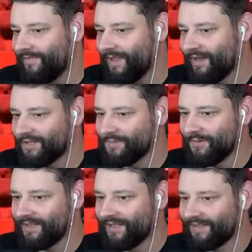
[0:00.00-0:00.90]
It looks
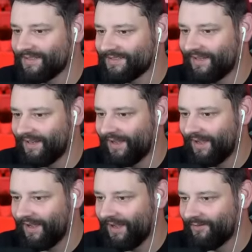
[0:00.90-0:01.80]
pretty good, doesn't it? I,
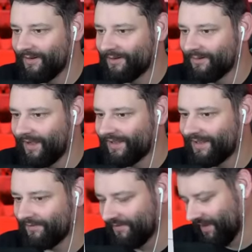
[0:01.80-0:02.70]
I, I really do like
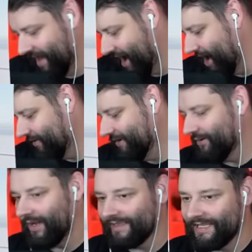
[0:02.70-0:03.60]
it. I really do
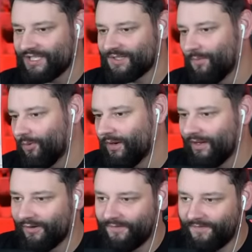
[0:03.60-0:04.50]
like these smaller
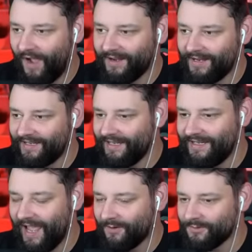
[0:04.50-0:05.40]
little finer
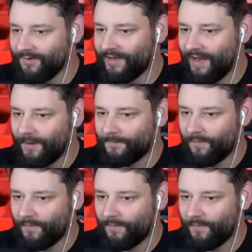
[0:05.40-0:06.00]
details right now.